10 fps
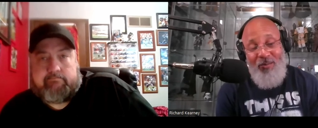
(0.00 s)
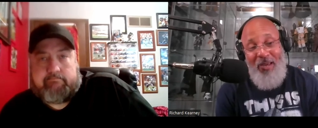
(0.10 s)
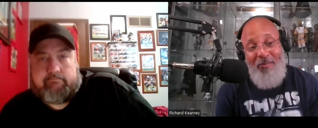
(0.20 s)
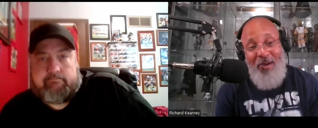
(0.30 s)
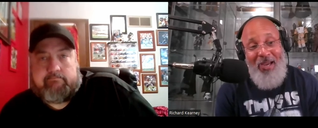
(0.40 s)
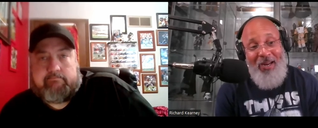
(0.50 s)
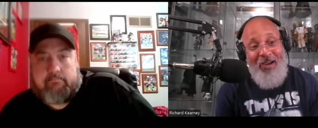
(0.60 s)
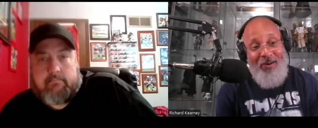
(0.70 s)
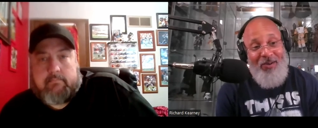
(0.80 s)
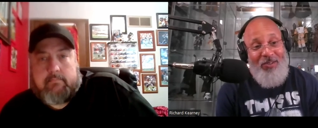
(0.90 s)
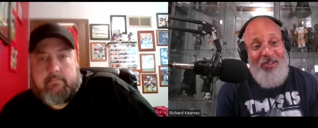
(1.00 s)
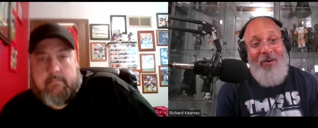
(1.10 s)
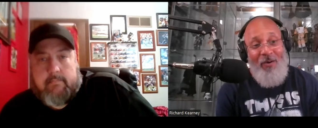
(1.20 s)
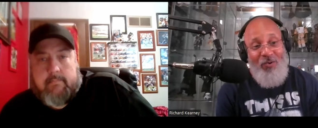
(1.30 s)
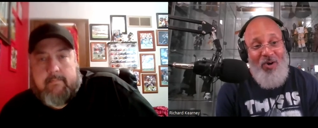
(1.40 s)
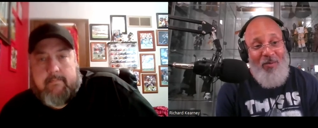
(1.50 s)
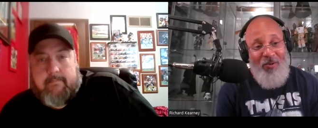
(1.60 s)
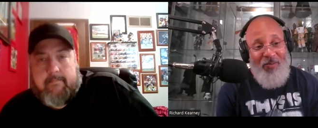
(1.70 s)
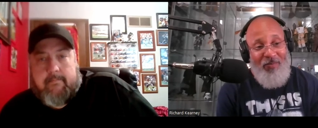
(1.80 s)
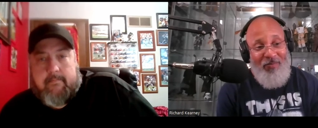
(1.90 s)
Speaker 1: some of that back now because they are in
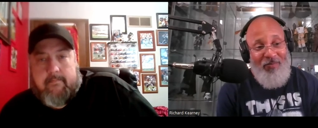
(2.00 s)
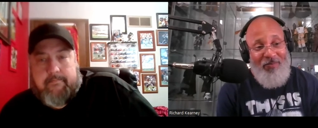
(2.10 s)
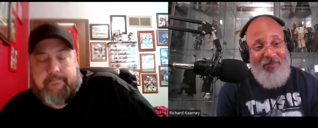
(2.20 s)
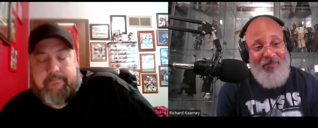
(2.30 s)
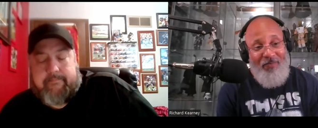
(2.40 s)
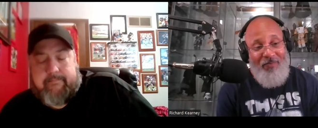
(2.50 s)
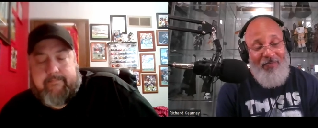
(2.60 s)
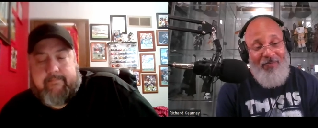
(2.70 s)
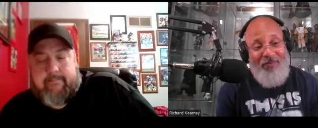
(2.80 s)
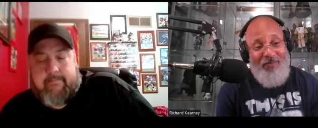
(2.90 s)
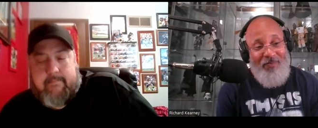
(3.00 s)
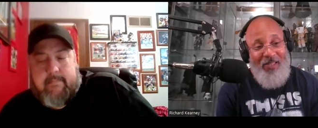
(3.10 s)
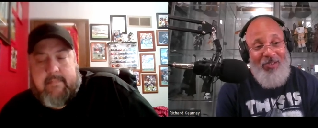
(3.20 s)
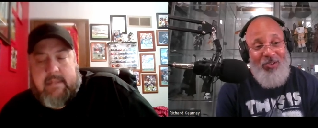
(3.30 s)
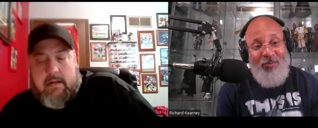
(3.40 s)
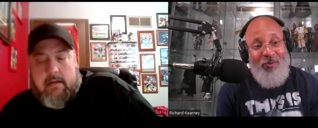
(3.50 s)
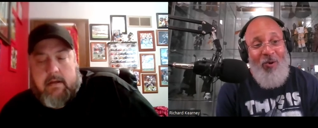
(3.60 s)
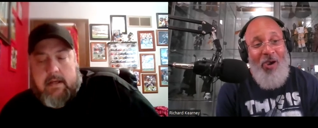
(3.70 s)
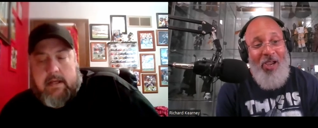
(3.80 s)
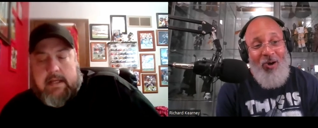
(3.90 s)
trouble. That Super
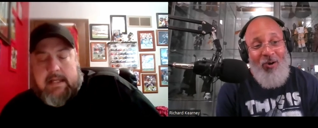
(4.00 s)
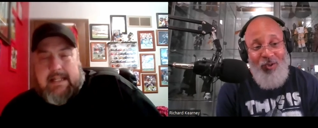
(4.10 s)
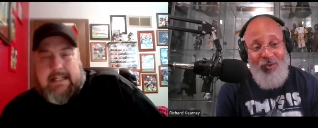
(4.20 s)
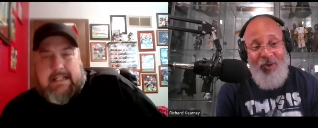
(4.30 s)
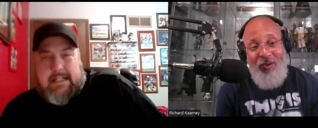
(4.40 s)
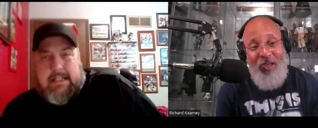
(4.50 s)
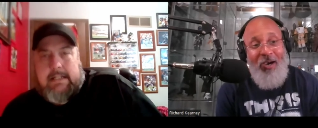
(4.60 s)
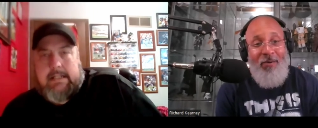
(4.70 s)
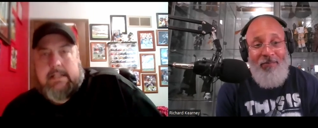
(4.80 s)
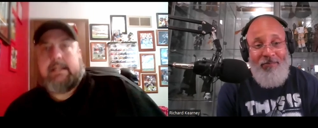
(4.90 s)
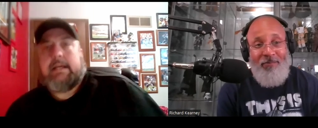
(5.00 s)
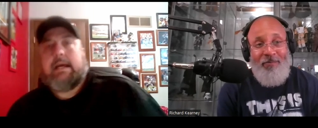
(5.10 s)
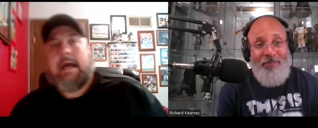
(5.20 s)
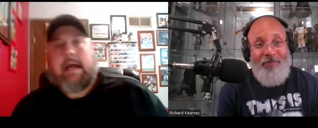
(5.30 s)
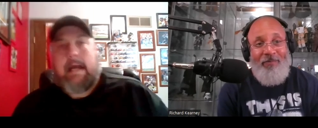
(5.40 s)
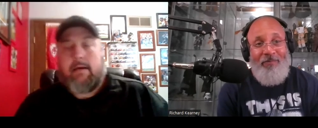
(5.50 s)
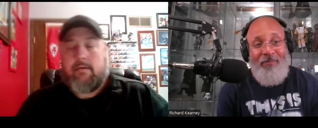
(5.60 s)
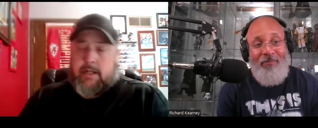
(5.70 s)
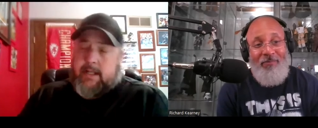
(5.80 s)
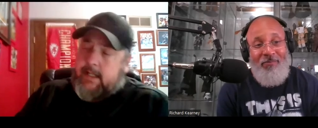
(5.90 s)
Bowl hangover is real, y'all.
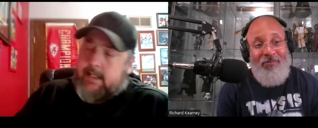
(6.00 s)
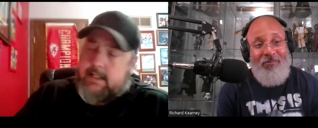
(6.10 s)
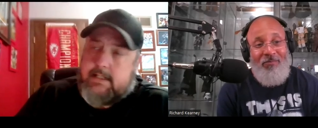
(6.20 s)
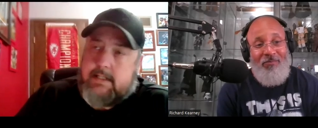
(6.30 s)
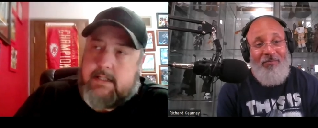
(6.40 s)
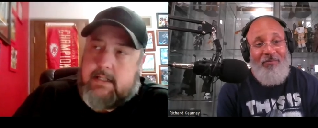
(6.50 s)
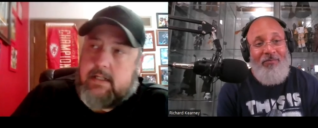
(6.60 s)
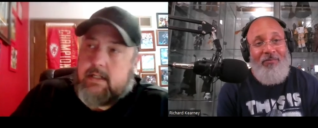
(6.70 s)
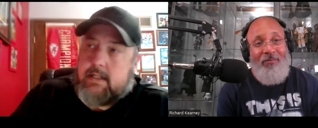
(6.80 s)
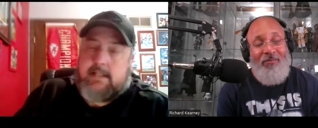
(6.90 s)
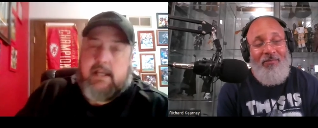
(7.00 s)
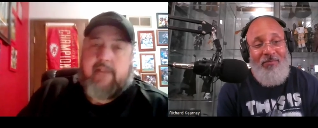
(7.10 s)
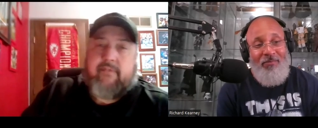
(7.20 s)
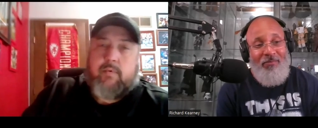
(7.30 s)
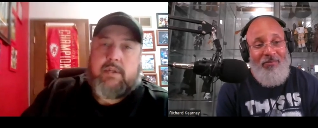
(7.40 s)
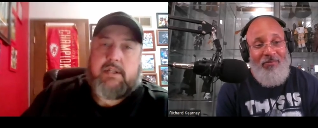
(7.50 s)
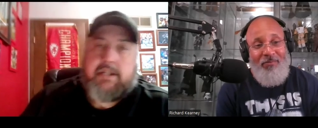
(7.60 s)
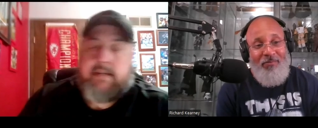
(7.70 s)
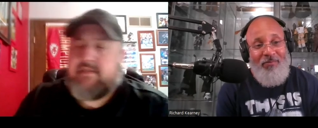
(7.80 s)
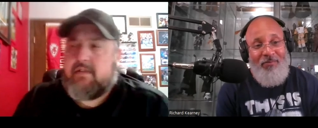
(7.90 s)
Speaker 2: It is, except for when the
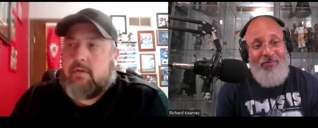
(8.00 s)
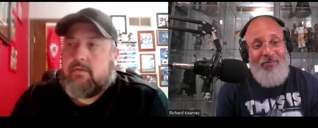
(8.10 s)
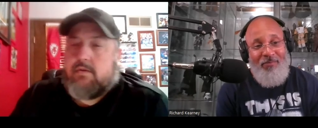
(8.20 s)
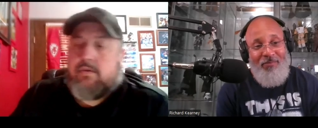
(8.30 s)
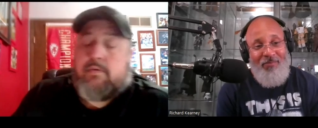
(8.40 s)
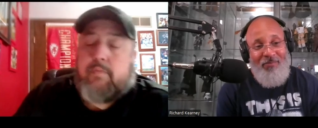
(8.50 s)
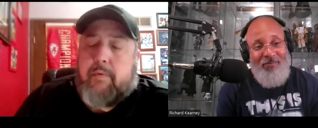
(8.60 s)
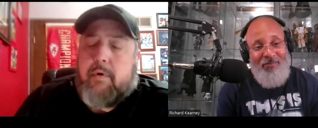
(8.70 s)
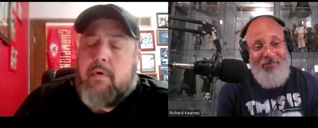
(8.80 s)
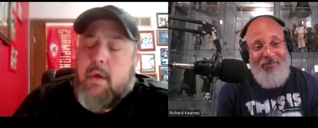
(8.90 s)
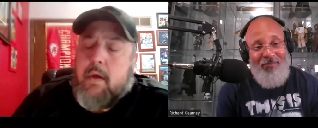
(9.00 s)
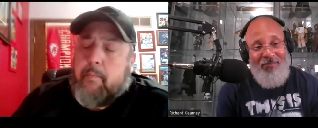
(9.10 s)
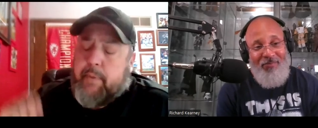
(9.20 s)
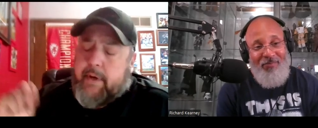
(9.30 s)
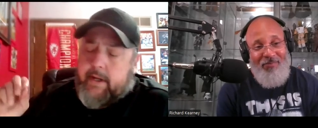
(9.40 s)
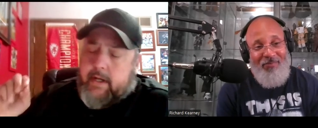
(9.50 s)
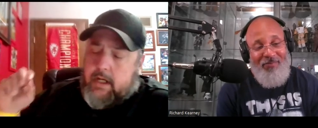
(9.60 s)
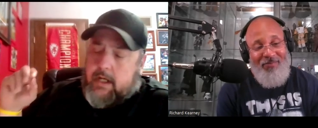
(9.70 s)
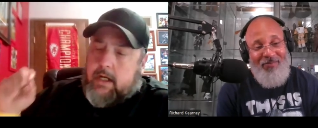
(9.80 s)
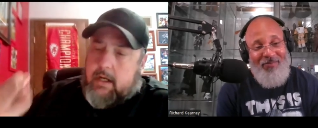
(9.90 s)
Chiefs go to the Super Bowl. But
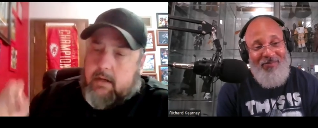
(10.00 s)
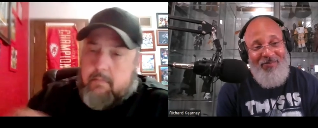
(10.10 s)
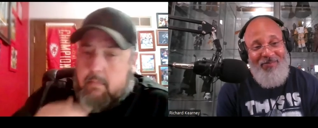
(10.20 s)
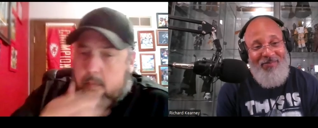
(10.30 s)
I